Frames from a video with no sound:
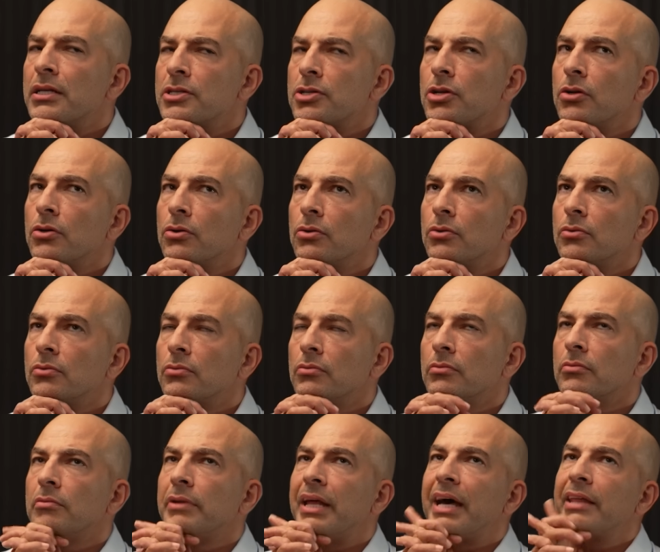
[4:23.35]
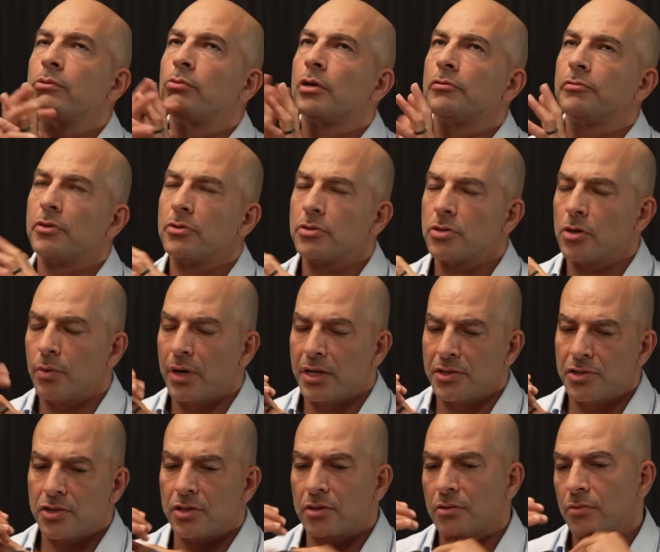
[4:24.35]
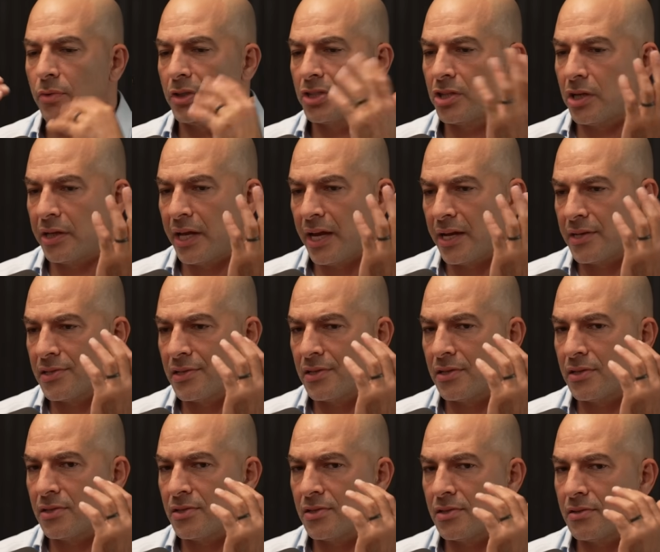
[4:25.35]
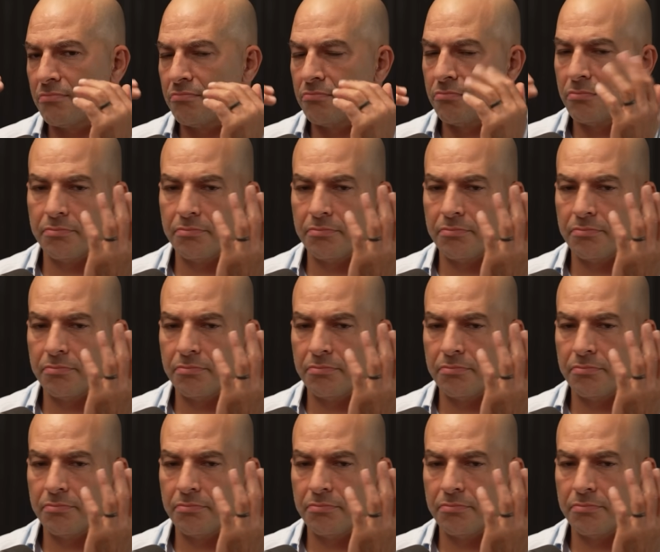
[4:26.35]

And so now the reverse question, which I guess is